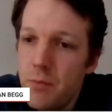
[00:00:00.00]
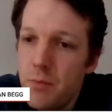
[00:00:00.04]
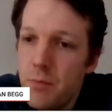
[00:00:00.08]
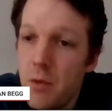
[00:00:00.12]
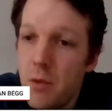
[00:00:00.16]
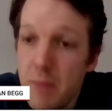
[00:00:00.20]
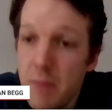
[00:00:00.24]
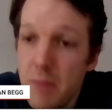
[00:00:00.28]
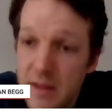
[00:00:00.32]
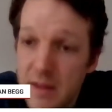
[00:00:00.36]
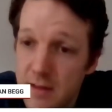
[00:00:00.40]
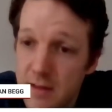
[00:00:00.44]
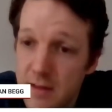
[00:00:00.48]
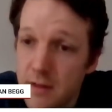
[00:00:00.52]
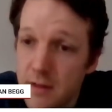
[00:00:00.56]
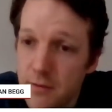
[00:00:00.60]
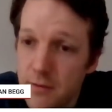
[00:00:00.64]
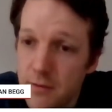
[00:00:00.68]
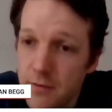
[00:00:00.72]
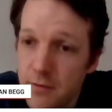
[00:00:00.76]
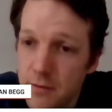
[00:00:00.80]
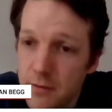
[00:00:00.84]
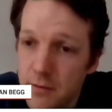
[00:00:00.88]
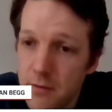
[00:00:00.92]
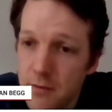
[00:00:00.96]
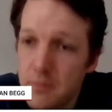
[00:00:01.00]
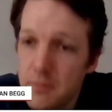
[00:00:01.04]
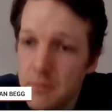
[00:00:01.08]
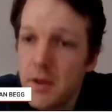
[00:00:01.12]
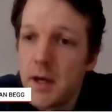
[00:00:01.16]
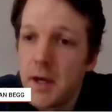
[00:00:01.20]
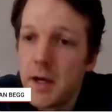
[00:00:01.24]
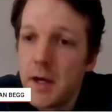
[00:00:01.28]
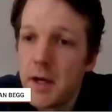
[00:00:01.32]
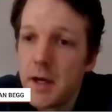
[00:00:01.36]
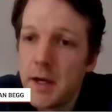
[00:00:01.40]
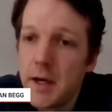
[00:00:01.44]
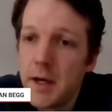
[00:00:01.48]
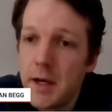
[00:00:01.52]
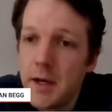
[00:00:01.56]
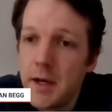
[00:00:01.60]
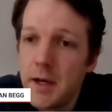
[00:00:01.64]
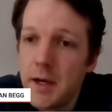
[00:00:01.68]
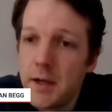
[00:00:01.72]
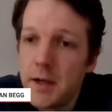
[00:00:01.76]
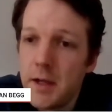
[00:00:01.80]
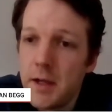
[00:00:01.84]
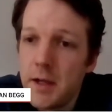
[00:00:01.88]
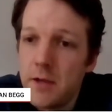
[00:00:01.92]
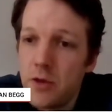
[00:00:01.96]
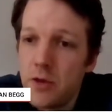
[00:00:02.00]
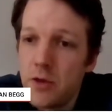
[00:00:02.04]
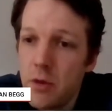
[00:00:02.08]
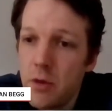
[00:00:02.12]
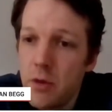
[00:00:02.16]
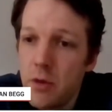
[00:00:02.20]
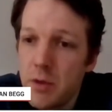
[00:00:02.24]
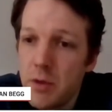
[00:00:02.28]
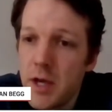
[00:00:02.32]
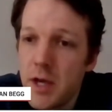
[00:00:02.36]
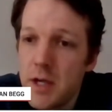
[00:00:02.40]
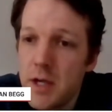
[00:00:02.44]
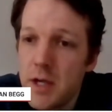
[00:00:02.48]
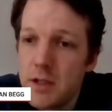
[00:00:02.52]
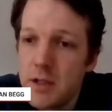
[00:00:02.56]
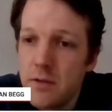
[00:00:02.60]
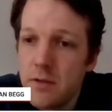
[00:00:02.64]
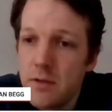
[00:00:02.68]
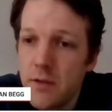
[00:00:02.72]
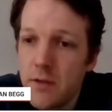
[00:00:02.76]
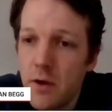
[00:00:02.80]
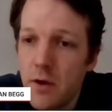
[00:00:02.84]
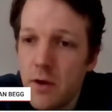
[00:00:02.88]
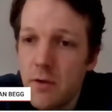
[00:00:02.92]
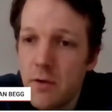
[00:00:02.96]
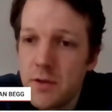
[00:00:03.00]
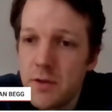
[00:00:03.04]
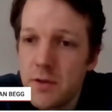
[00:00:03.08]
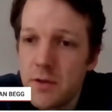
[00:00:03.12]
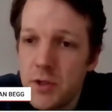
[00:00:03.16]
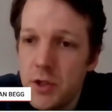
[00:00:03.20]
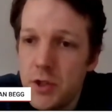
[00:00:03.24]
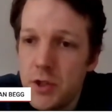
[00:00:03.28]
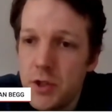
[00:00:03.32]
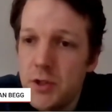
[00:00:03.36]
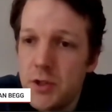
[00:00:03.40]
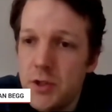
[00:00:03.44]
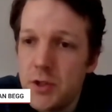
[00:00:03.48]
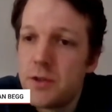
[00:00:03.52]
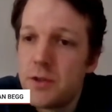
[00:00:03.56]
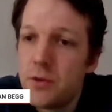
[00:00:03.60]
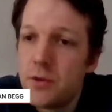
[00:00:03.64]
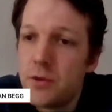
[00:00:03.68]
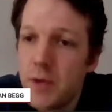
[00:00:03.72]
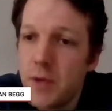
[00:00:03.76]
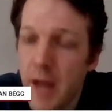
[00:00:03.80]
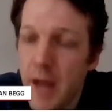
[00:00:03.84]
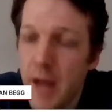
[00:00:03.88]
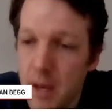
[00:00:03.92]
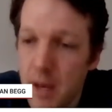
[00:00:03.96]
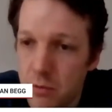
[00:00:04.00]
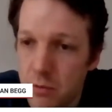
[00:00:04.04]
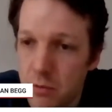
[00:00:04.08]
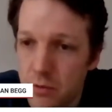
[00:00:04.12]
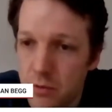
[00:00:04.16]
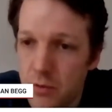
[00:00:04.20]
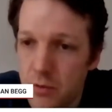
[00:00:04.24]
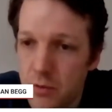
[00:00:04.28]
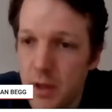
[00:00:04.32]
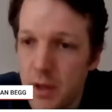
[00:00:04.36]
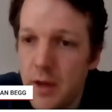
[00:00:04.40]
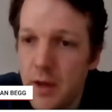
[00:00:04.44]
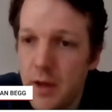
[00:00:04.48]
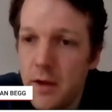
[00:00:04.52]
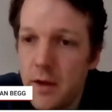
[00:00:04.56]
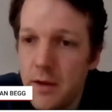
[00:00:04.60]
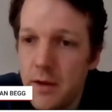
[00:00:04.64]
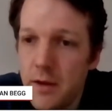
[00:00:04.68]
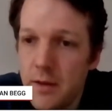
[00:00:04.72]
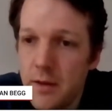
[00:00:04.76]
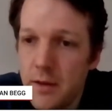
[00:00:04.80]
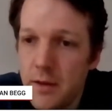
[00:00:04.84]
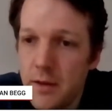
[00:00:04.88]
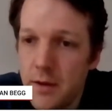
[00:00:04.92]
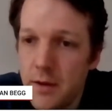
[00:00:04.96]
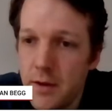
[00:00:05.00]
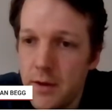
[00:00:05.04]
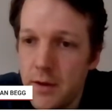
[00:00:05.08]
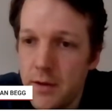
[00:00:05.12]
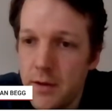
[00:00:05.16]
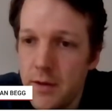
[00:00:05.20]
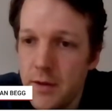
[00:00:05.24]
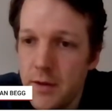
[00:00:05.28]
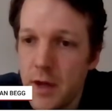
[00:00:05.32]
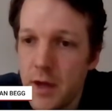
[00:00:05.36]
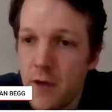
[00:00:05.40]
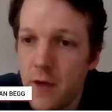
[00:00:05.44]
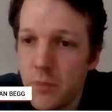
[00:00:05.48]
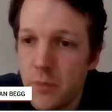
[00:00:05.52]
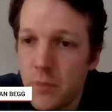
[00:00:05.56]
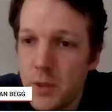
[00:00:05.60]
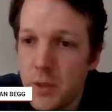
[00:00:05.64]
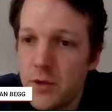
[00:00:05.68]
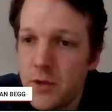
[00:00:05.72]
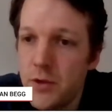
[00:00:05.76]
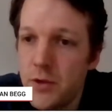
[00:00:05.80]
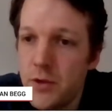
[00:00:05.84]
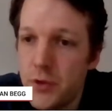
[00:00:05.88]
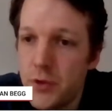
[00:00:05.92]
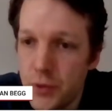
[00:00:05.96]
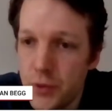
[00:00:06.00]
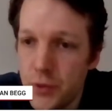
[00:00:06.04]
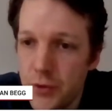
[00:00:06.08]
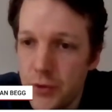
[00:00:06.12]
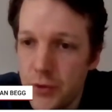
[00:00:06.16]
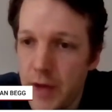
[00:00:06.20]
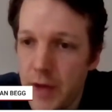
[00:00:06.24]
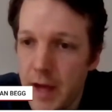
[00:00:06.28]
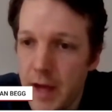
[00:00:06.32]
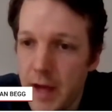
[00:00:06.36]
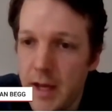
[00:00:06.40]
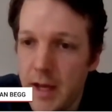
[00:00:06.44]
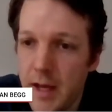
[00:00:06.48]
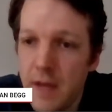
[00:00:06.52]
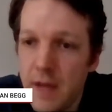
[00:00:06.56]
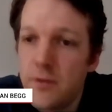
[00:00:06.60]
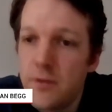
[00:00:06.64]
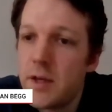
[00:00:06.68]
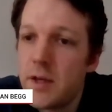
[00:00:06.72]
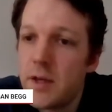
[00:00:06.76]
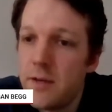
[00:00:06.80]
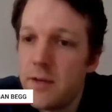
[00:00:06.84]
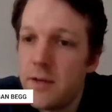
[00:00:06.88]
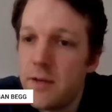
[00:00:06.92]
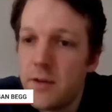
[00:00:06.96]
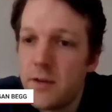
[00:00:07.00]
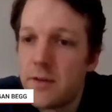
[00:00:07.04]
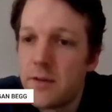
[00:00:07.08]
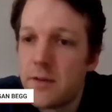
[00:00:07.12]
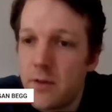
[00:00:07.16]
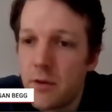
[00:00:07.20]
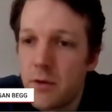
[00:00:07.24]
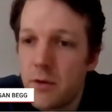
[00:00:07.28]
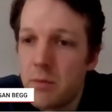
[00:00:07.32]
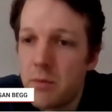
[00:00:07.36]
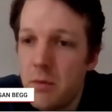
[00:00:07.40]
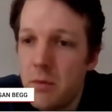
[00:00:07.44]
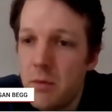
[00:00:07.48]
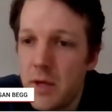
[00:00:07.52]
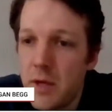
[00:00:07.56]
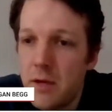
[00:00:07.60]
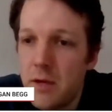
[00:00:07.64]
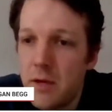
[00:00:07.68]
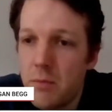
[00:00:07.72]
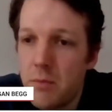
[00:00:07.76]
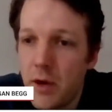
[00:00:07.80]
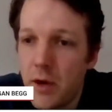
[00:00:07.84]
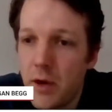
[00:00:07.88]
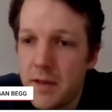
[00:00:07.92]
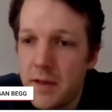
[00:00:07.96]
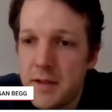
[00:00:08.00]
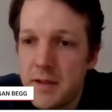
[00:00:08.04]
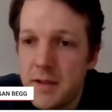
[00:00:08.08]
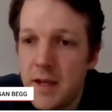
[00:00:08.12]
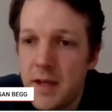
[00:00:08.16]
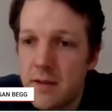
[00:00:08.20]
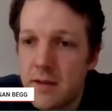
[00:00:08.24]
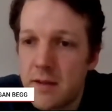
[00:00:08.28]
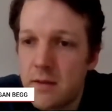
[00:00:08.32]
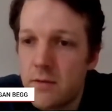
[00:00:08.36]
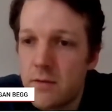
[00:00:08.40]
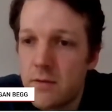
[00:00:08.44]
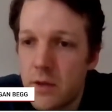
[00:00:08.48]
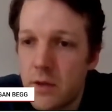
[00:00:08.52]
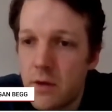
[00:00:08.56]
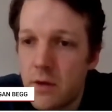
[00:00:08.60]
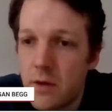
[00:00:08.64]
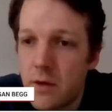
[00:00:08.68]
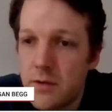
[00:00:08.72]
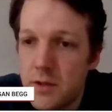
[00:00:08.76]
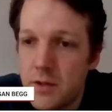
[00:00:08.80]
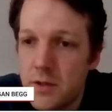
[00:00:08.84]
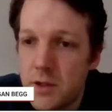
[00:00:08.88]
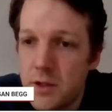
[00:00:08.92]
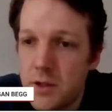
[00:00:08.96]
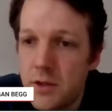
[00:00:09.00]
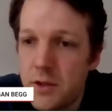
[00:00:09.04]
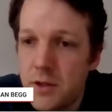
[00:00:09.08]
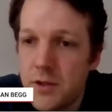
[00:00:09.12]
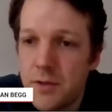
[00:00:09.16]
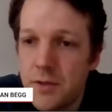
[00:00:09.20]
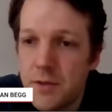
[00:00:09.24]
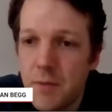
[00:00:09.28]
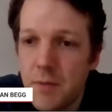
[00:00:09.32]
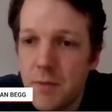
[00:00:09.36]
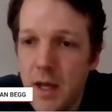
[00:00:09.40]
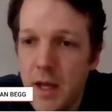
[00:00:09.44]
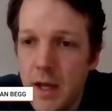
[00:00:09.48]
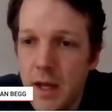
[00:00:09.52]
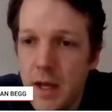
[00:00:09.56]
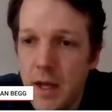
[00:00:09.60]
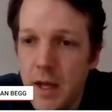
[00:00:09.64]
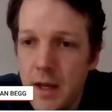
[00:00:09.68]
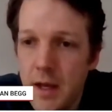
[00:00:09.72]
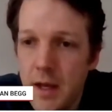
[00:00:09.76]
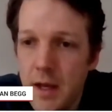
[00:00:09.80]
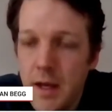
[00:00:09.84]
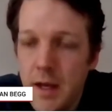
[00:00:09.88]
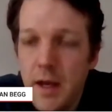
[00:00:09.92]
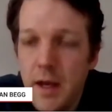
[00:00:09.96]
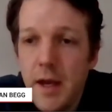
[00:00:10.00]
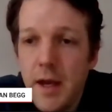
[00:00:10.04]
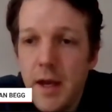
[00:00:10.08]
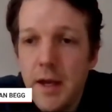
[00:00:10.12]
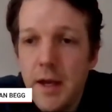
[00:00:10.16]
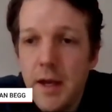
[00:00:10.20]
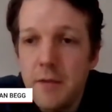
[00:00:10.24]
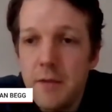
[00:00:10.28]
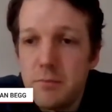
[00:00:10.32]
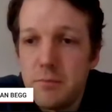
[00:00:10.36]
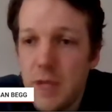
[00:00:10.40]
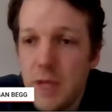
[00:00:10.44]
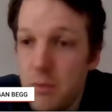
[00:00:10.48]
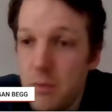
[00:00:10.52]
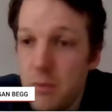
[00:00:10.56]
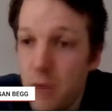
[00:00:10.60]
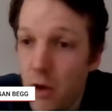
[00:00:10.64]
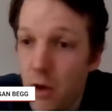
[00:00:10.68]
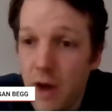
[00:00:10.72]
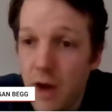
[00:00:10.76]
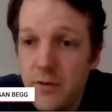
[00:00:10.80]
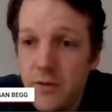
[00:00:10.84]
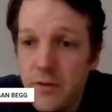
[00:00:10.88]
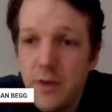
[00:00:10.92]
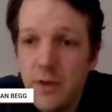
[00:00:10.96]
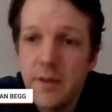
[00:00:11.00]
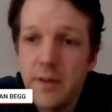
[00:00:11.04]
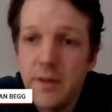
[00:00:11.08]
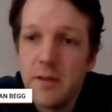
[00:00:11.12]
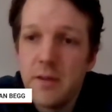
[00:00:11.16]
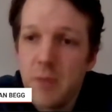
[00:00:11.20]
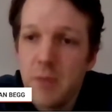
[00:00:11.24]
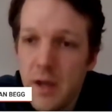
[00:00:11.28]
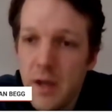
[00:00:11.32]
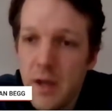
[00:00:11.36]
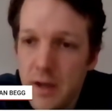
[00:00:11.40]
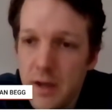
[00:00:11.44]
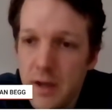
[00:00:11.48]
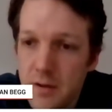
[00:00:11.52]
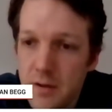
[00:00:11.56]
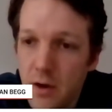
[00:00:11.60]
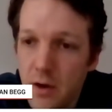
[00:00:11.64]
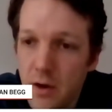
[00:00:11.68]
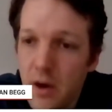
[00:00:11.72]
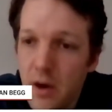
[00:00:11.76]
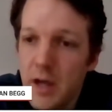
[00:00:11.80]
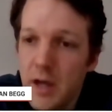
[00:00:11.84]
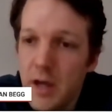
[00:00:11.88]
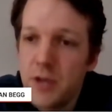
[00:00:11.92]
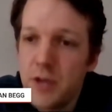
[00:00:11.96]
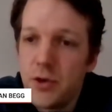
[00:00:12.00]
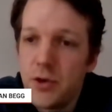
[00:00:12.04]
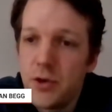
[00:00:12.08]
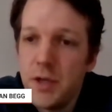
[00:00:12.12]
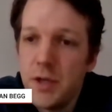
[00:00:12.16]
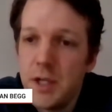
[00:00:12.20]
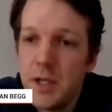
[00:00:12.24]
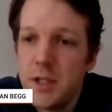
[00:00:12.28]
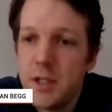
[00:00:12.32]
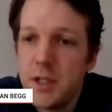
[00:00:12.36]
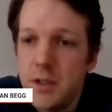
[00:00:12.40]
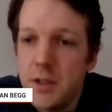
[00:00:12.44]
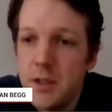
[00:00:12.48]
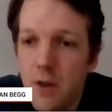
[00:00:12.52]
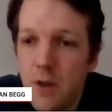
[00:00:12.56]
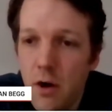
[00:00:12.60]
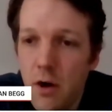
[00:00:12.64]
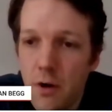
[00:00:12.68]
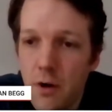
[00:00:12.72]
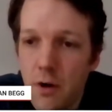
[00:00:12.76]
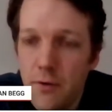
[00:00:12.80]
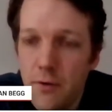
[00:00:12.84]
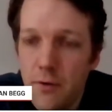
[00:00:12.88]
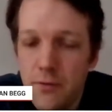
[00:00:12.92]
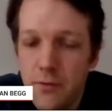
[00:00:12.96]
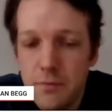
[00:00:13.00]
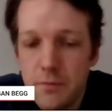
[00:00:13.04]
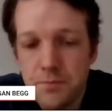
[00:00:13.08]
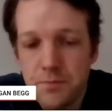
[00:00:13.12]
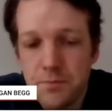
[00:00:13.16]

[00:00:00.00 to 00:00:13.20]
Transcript: permissive interpretation of the Constitution to enable the government to do that, even if it's not permitted by the text of the Constitution. And in my view, there's been an entire tradition of